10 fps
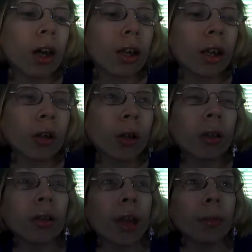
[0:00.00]
on a
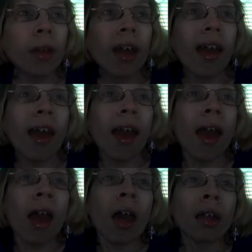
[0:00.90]
girl named
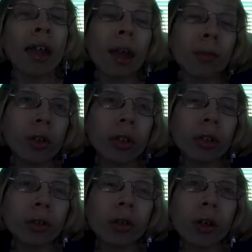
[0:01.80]

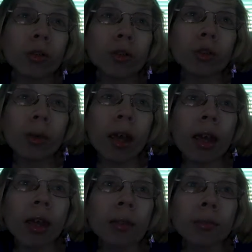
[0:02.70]
Cameron who goes to
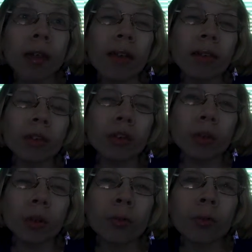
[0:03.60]
a private
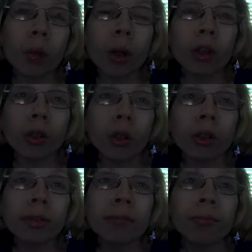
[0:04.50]
school for
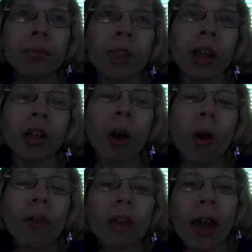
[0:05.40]
girls
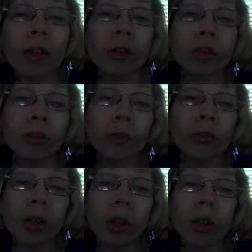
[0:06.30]
called the Gallagher School
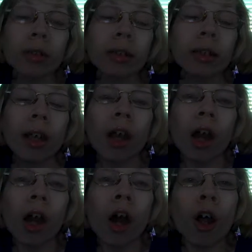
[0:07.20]
for Girls.
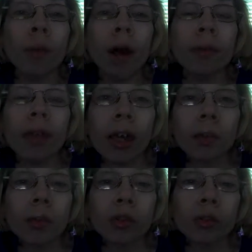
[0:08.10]
Her mom's a
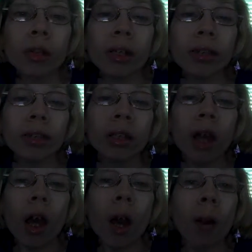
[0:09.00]
headmistress,
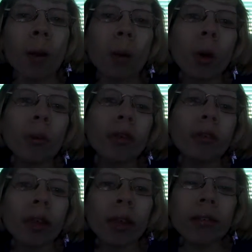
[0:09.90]
but what we
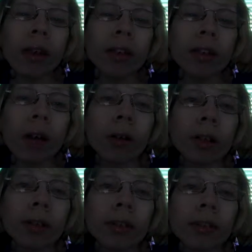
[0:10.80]
really find out
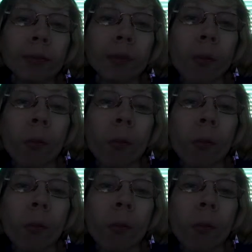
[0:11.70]
is